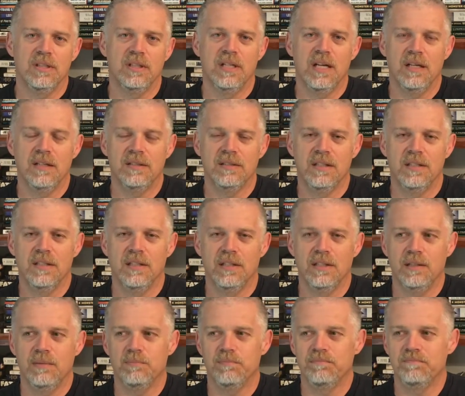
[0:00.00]
uh, uh,
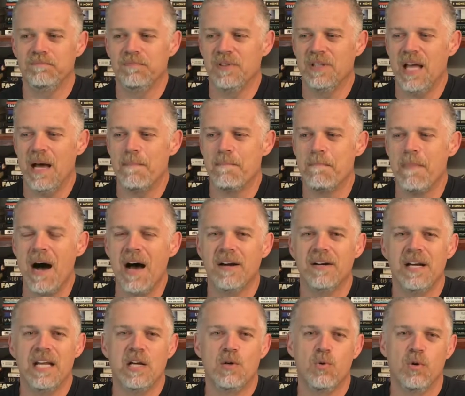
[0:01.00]
the that
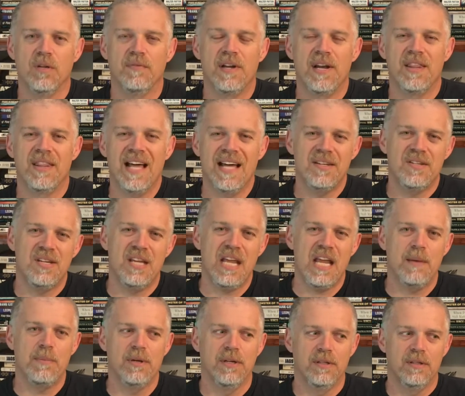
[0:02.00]
modern day equivalent of that
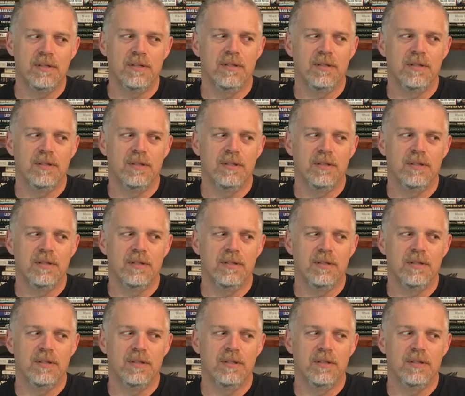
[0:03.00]
team,